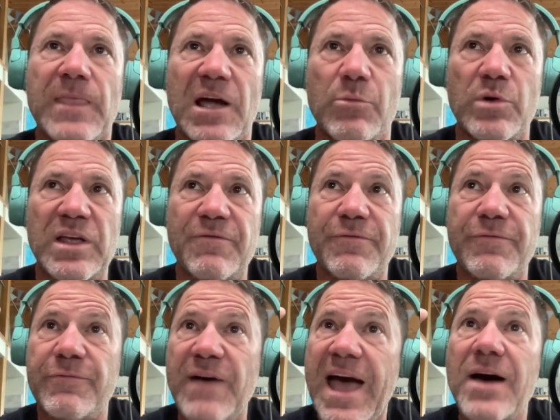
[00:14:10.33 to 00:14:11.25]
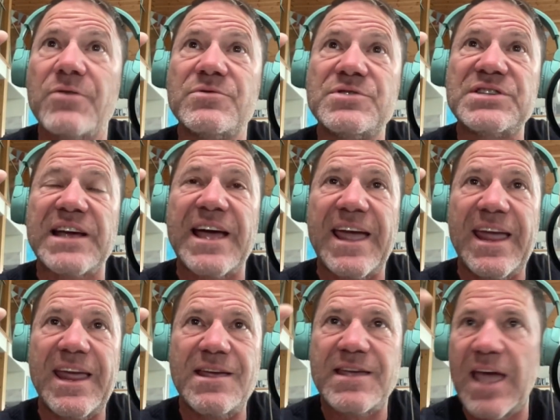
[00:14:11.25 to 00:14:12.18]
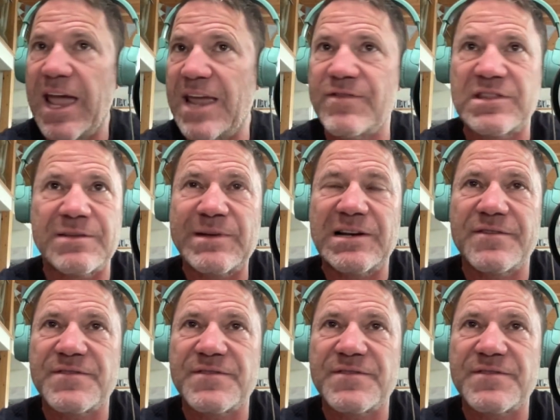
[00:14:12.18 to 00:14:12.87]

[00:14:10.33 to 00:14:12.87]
And we found a cave in the middle of